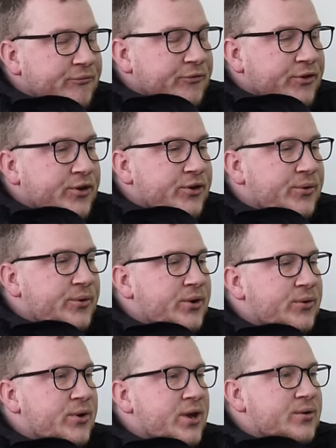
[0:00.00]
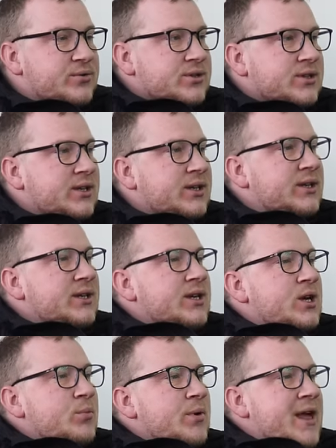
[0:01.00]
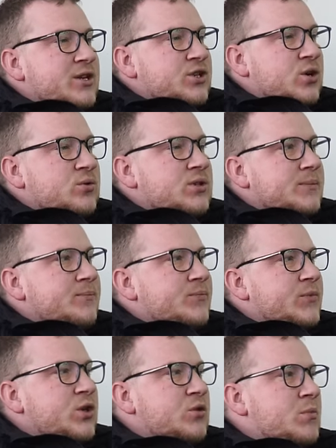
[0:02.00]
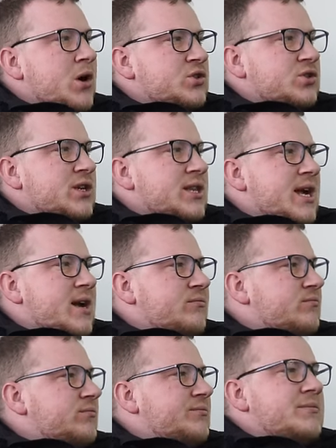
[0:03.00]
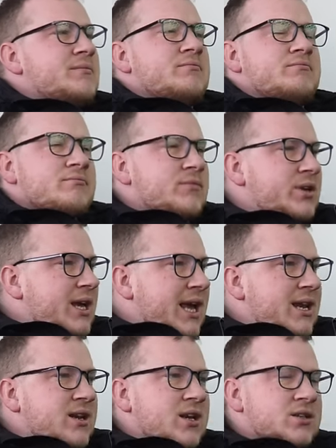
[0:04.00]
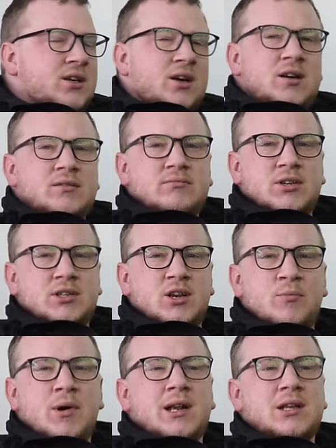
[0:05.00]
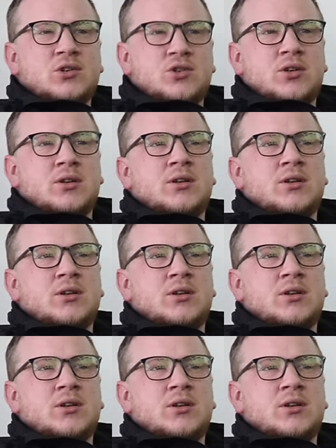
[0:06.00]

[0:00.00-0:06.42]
So who knows? But that sold. Good margin in that. And again, nice car. Nice low mileage.